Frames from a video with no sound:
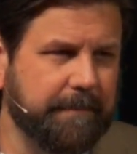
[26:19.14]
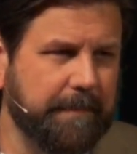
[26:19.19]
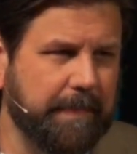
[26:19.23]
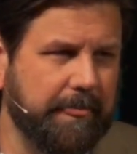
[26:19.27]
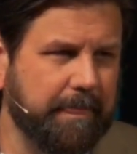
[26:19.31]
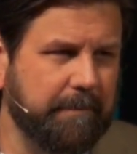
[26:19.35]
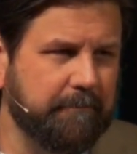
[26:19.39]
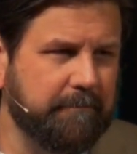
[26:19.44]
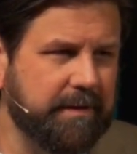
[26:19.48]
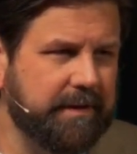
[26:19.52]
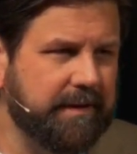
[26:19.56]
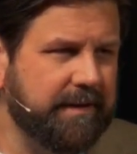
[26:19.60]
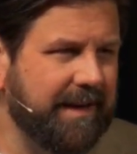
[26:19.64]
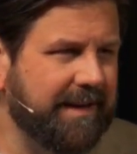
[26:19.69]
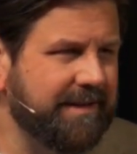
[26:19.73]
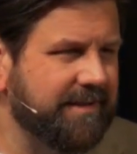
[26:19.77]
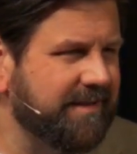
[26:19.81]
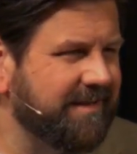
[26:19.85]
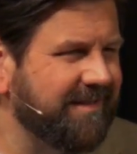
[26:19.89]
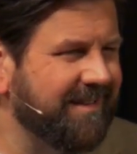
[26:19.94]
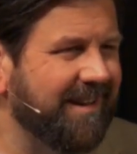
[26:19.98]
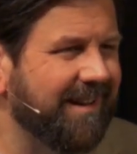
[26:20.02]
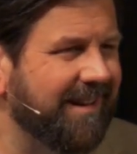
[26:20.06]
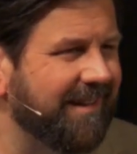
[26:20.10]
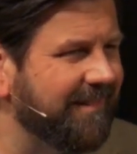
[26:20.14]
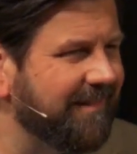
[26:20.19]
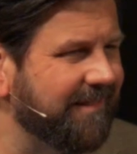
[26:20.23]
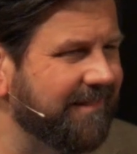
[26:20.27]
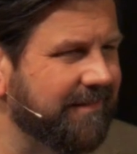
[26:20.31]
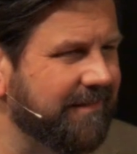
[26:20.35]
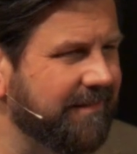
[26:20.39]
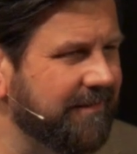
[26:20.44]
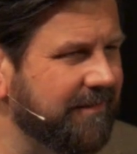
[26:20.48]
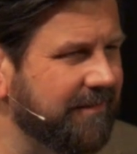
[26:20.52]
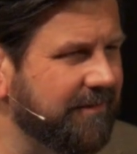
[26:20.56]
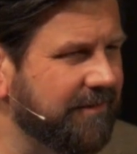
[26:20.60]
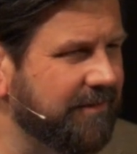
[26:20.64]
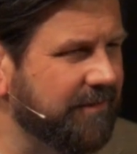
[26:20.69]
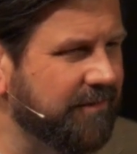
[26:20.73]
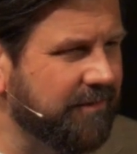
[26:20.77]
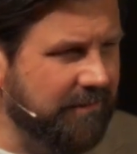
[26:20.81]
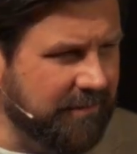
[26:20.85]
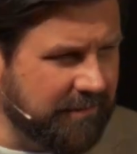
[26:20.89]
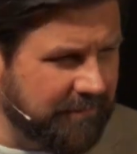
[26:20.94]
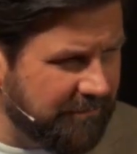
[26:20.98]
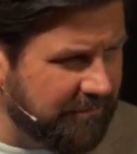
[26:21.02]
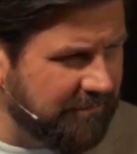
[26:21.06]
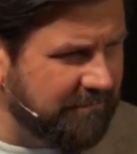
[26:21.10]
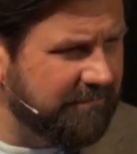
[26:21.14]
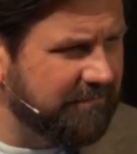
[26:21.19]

But that's not true,